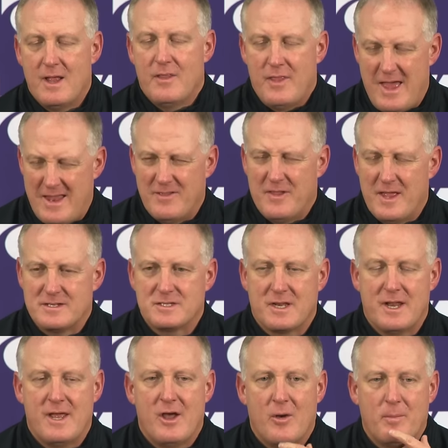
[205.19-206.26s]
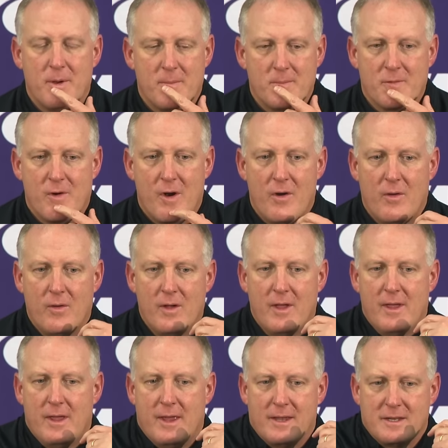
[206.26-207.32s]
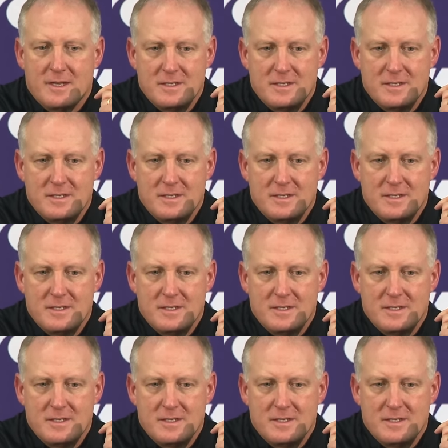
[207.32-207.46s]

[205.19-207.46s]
That that's going to help him grow and